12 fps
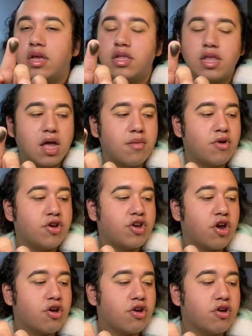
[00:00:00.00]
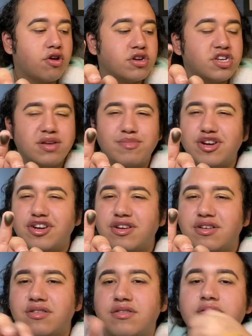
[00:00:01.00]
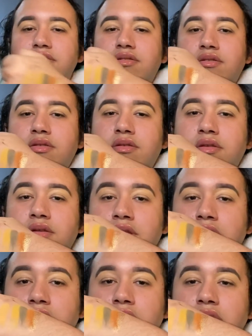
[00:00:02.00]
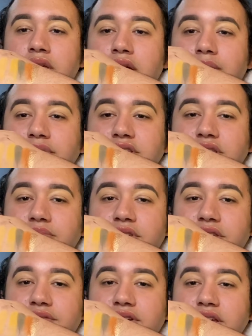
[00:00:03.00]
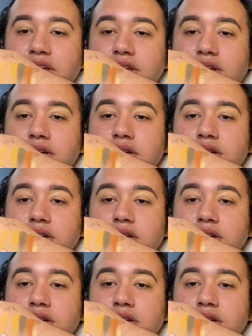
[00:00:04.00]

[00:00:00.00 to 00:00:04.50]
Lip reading: Like a more darker shimmer. I'm gonna just put it right here.